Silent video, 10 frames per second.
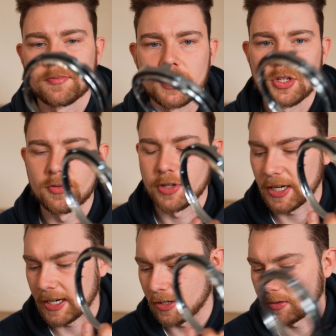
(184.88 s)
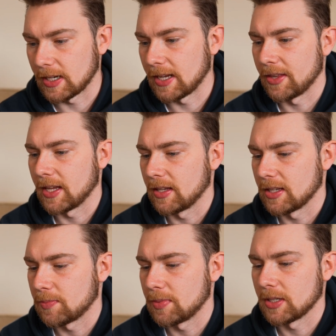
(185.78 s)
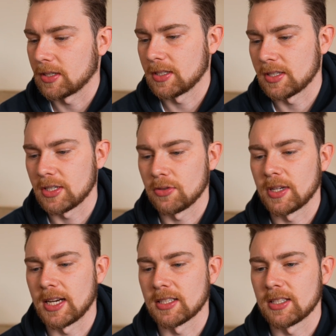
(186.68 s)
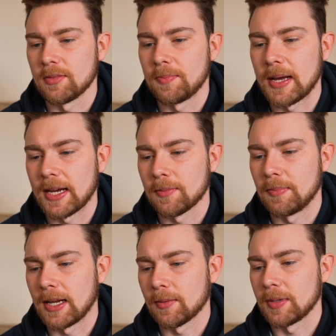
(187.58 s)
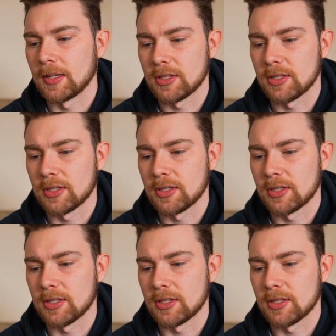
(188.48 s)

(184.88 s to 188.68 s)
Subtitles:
Silvering out, and then this bit is still connected to the back black bit.